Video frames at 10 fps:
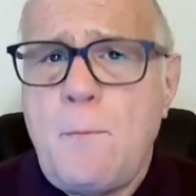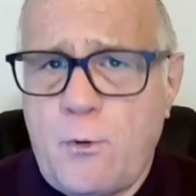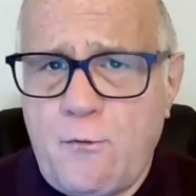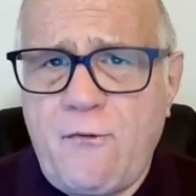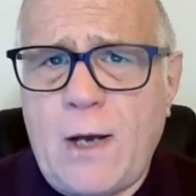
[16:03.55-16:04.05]

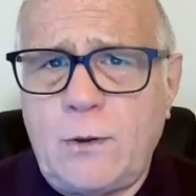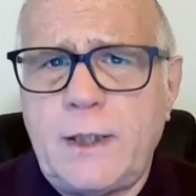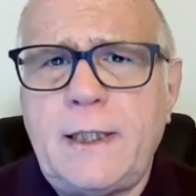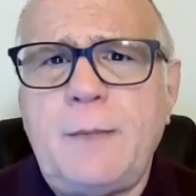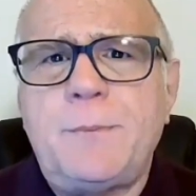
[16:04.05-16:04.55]
profound,
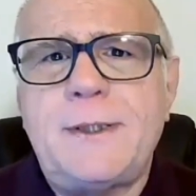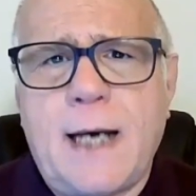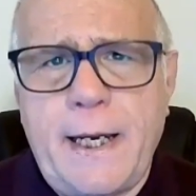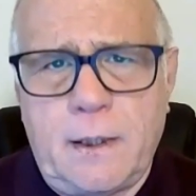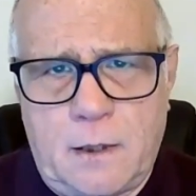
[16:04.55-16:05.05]
and deep
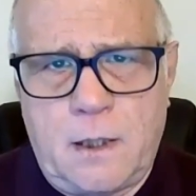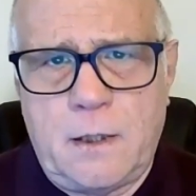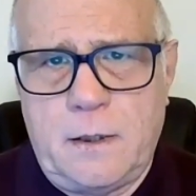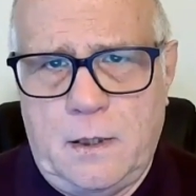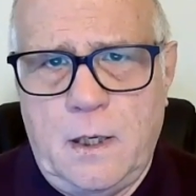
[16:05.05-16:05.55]

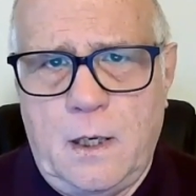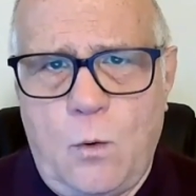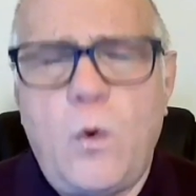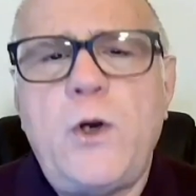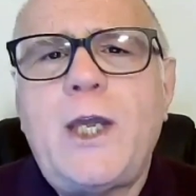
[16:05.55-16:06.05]
dialogue
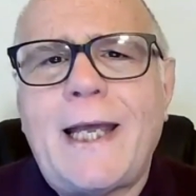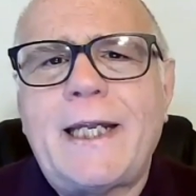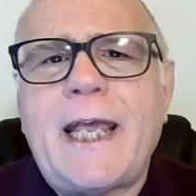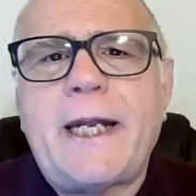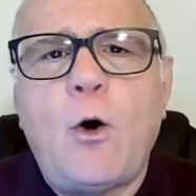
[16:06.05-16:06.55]
where you
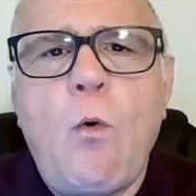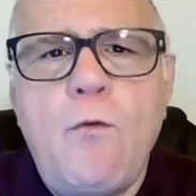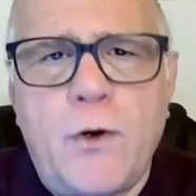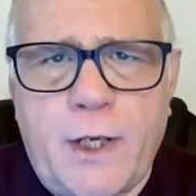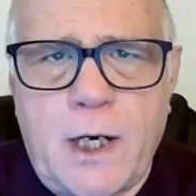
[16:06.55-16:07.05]
can get
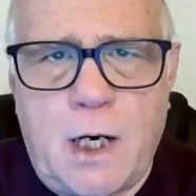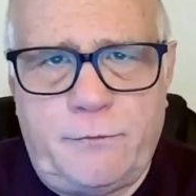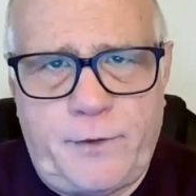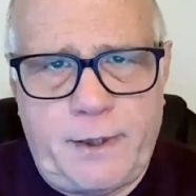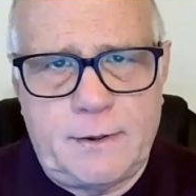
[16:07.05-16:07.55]
over the
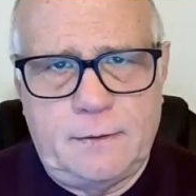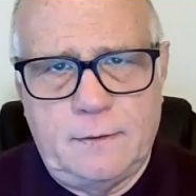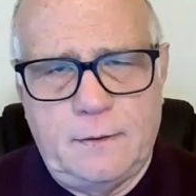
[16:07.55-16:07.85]
conflict